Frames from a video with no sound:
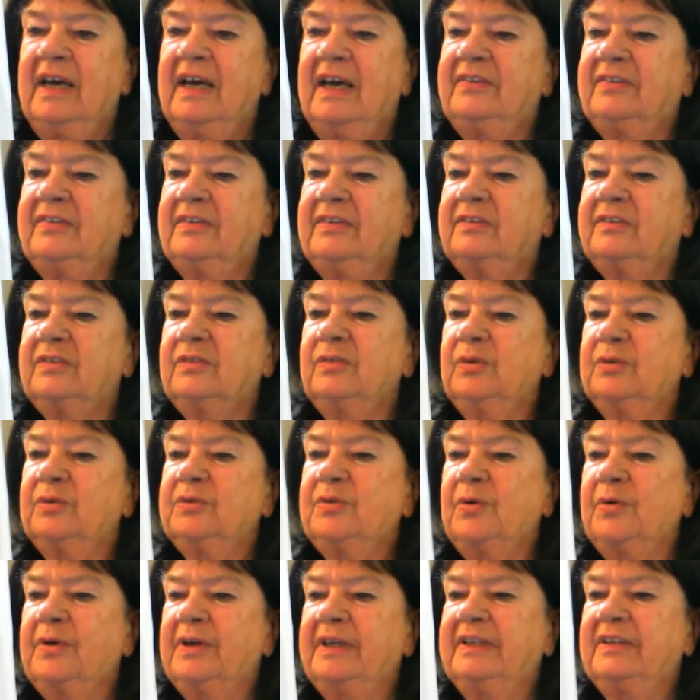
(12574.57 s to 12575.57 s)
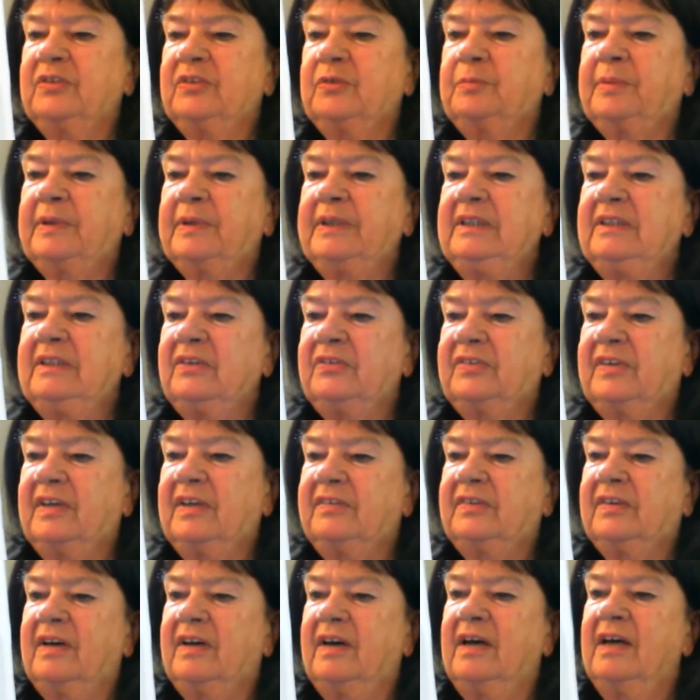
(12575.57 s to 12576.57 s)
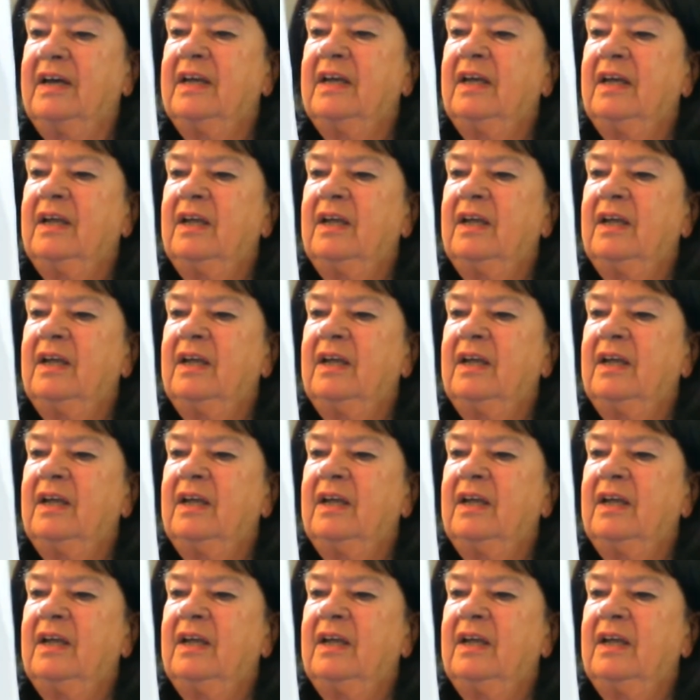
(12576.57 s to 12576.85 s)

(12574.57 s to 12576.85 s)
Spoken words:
as its notorious predecessor,